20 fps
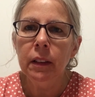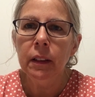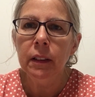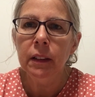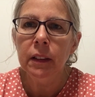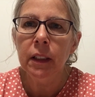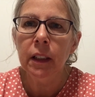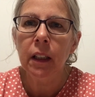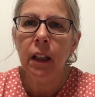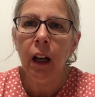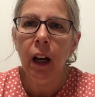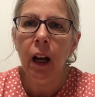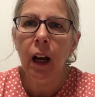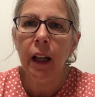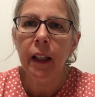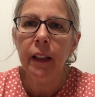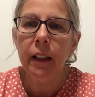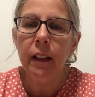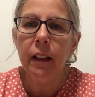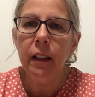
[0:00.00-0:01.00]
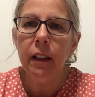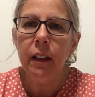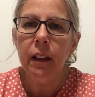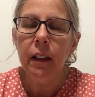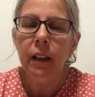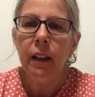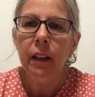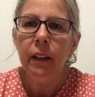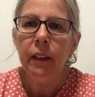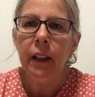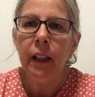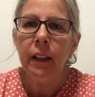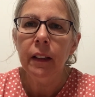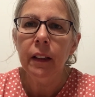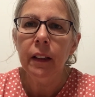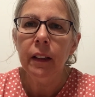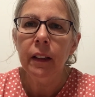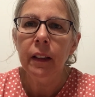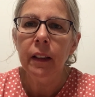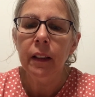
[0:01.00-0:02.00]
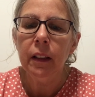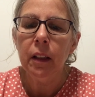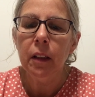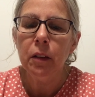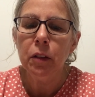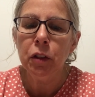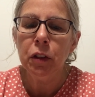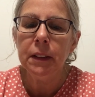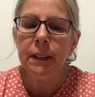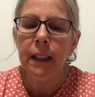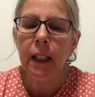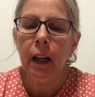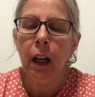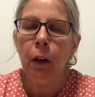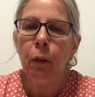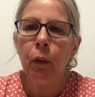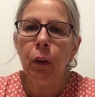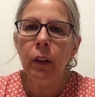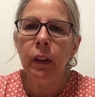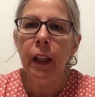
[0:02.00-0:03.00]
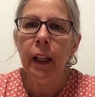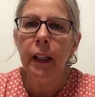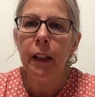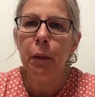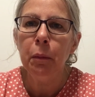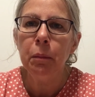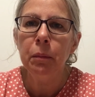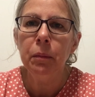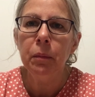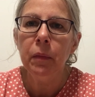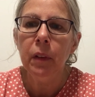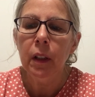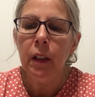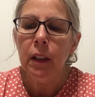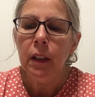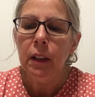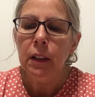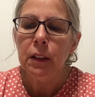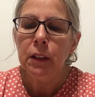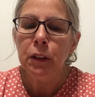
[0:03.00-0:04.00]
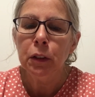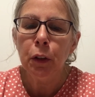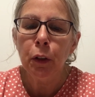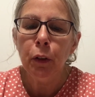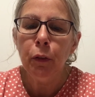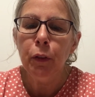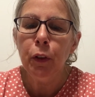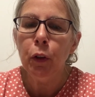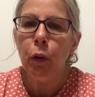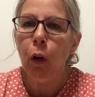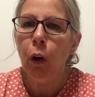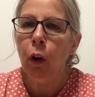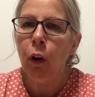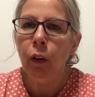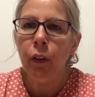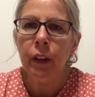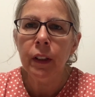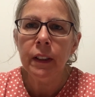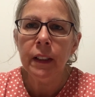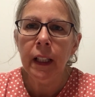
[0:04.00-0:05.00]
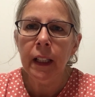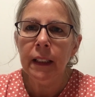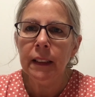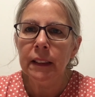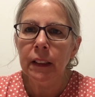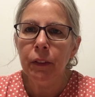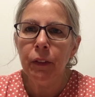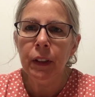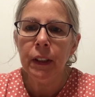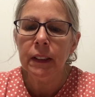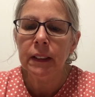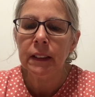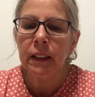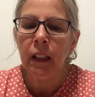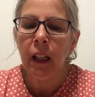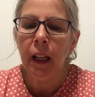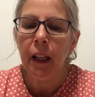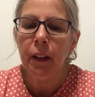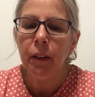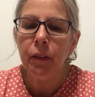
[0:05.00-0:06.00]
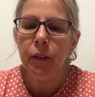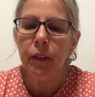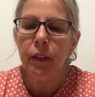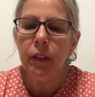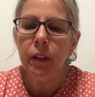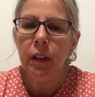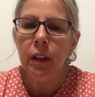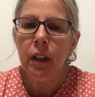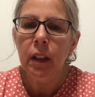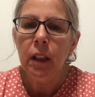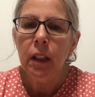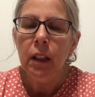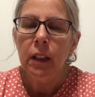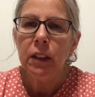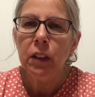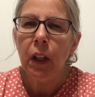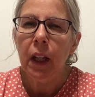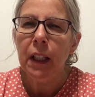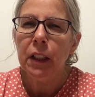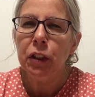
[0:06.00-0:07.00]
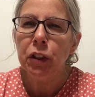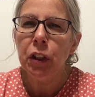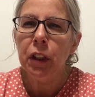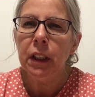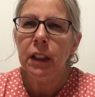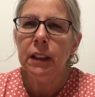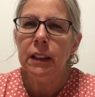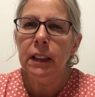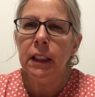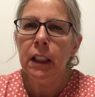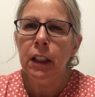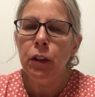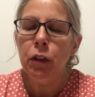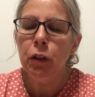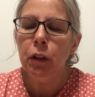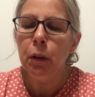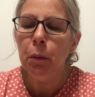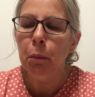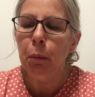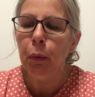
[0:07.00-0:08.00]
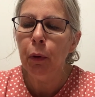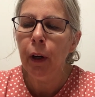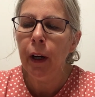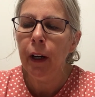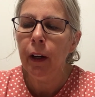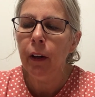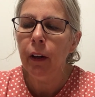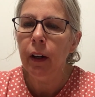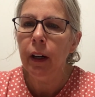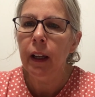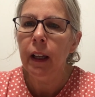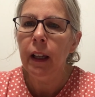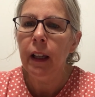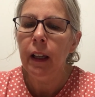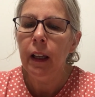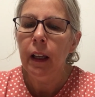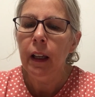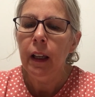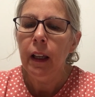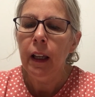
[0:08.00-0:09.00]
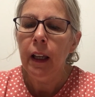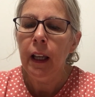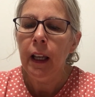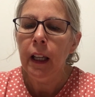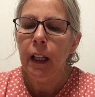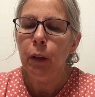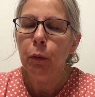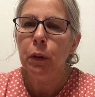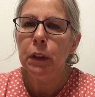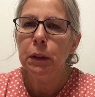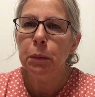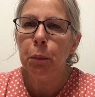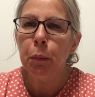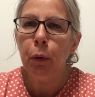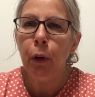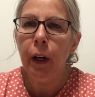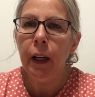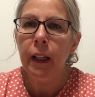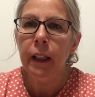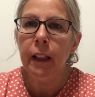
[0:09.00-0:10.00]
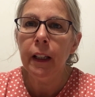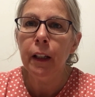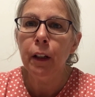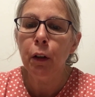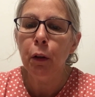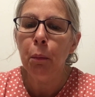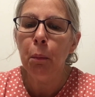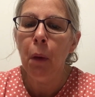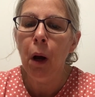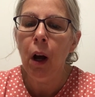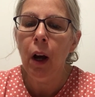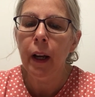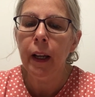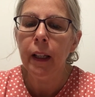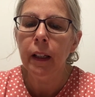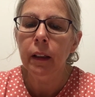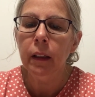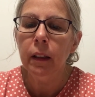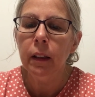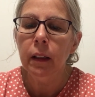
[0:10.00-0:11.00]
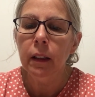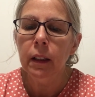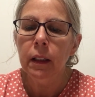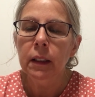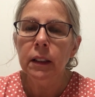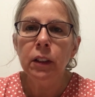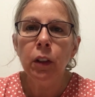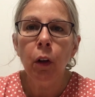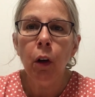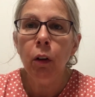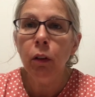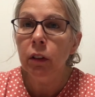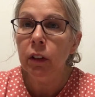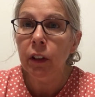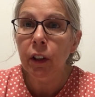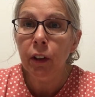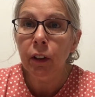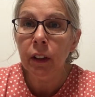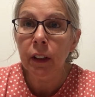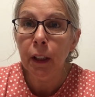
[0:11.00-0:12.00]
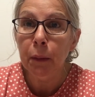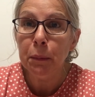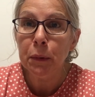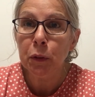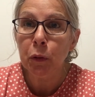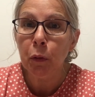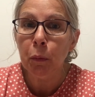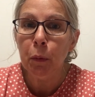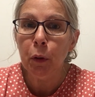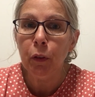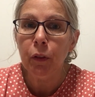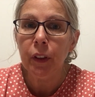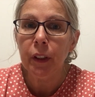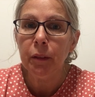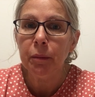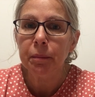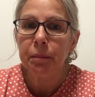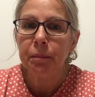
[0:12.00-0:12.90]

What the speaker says: to God. That she said, I will let him serve you all the days of his life. So as she continued in prayer, Hannah was praying in her mind, so only her lips were moving.